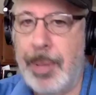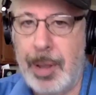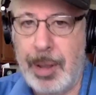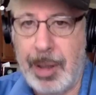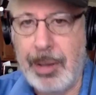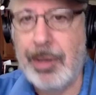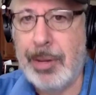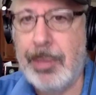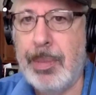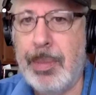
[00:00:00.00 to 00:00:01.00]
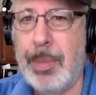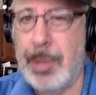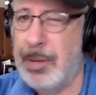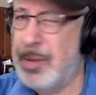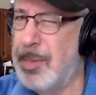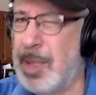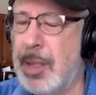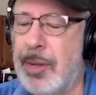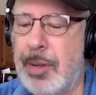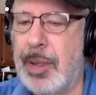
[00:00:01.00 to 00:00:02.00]
but there's some there's some
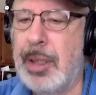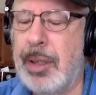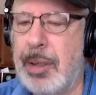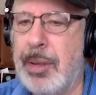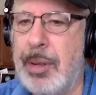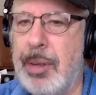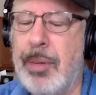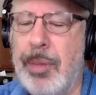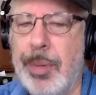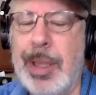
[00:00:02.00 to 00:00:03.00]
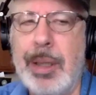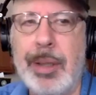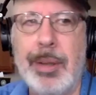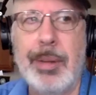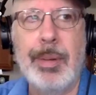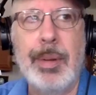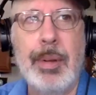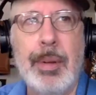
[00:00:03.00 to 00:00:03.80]
things you need to read to